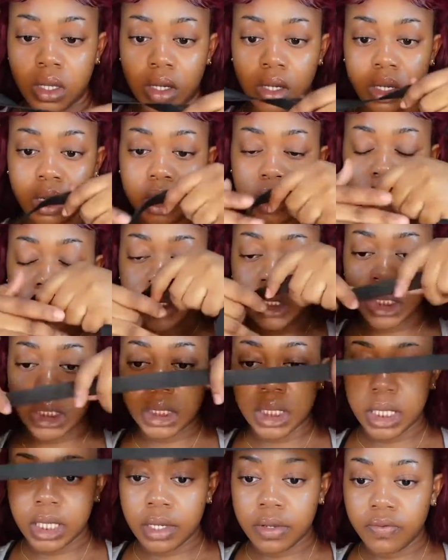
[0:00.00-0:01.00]
Now to
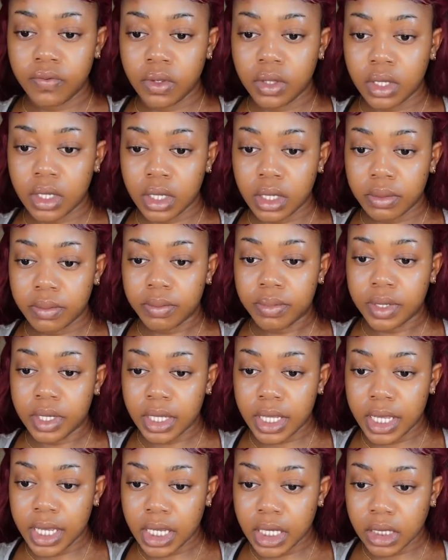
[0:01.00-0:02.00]
set everything in
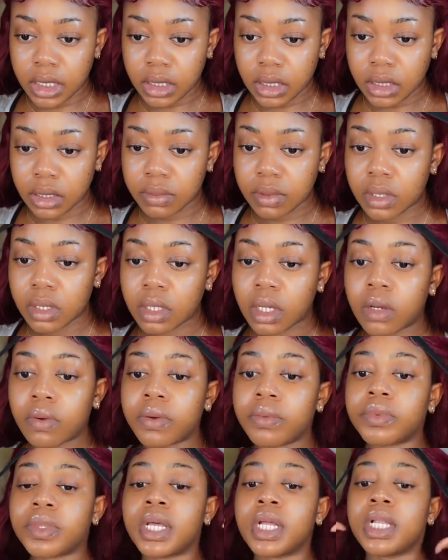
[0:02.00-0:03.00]
place, I'm gonna
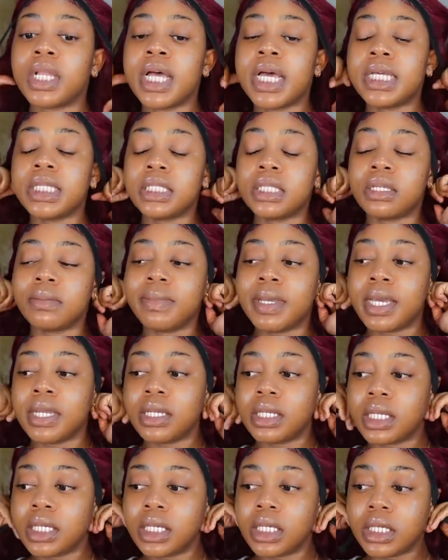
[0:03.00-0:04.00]
go in with the elastic
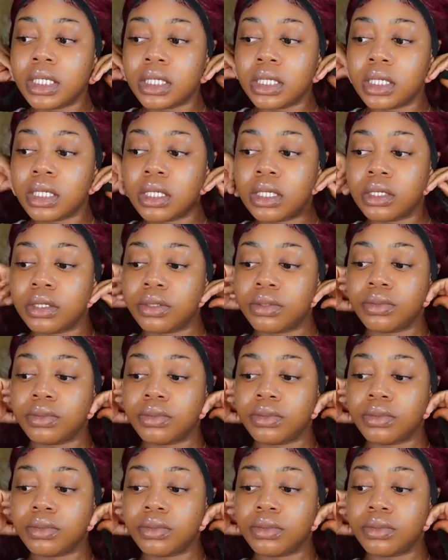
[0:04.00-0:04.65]
band again.